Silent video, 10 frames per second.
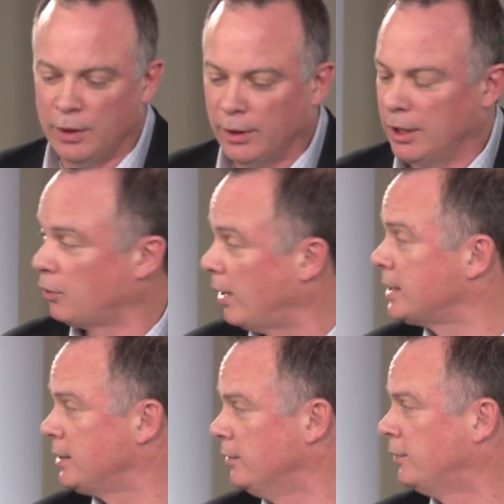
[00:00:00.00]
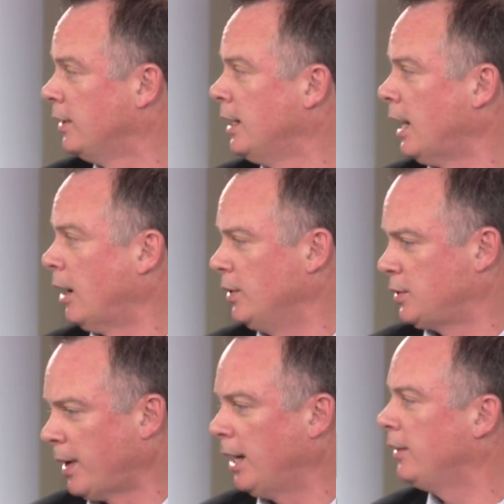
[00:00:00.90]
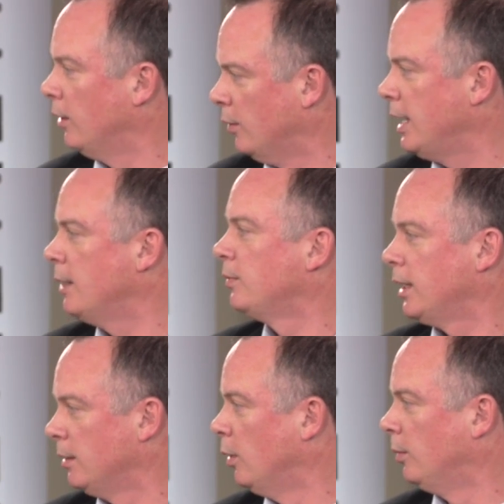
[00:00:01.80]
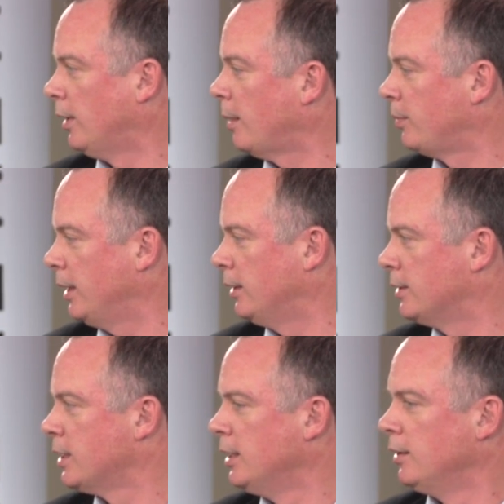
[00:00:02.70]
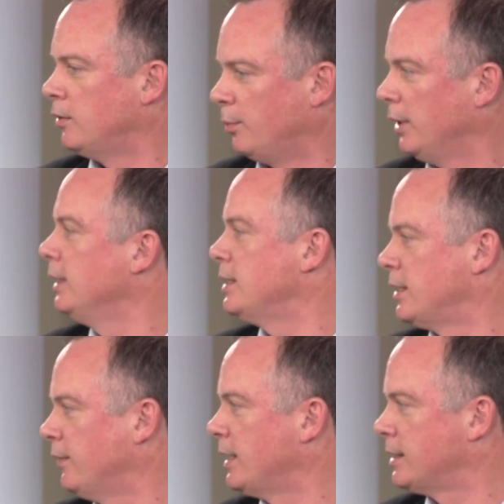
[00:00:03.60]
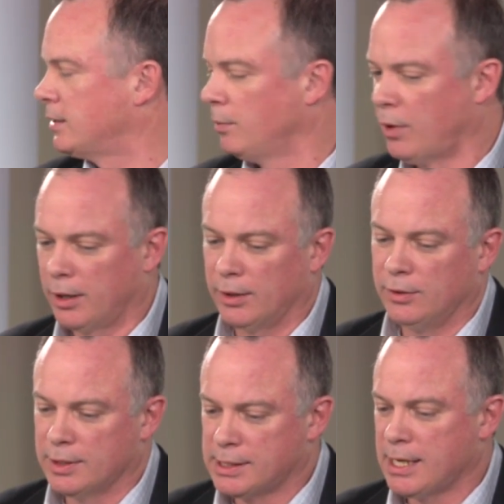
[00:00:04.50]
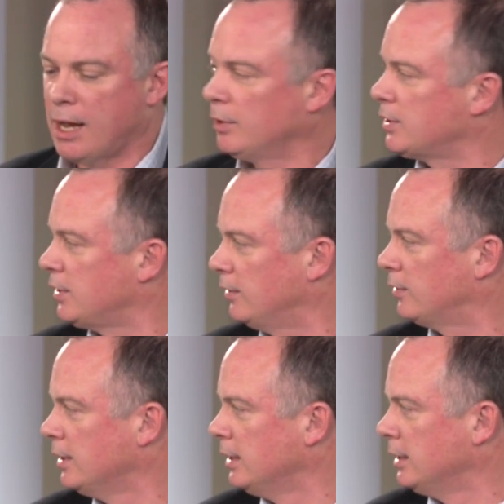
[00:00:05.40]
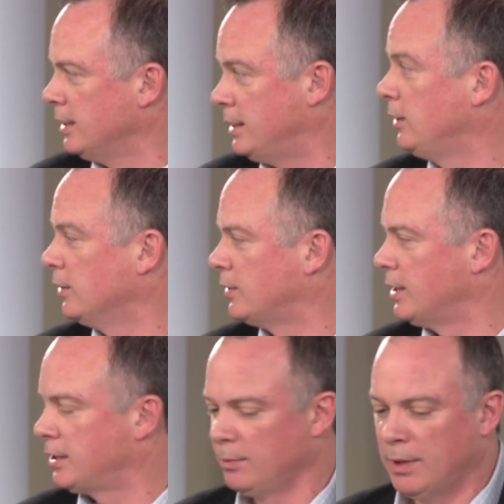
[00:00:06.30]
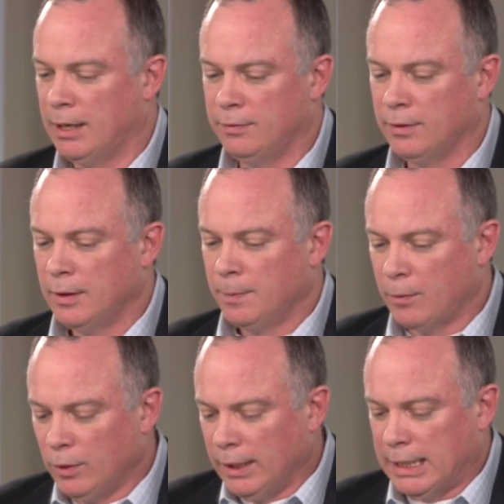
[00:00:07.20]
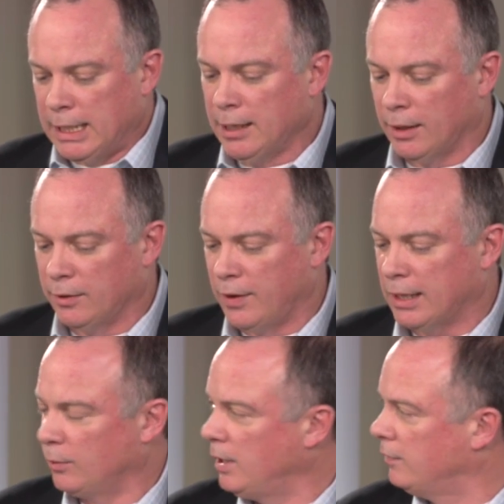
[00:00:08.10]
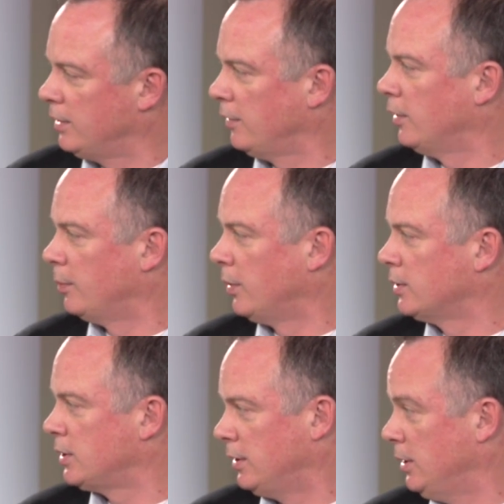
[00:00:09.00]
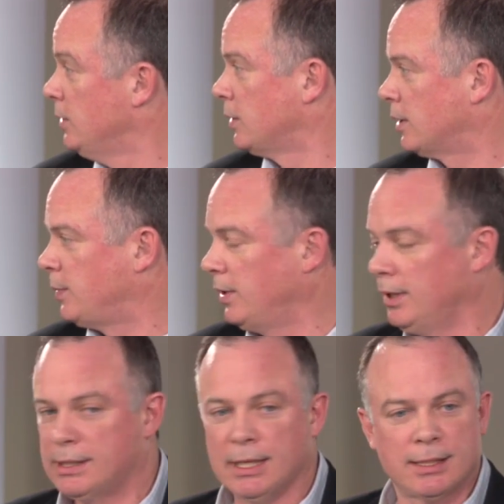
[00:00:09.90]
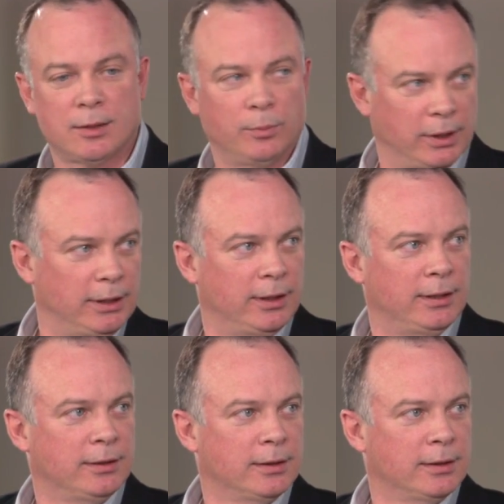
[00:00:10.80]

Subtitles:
really aggressive outreach by the OEMs and the mobile operators to bring these devices to market, to establish this ecosystem. They really keyed on the fact that we have a different approach to the user experience that's completely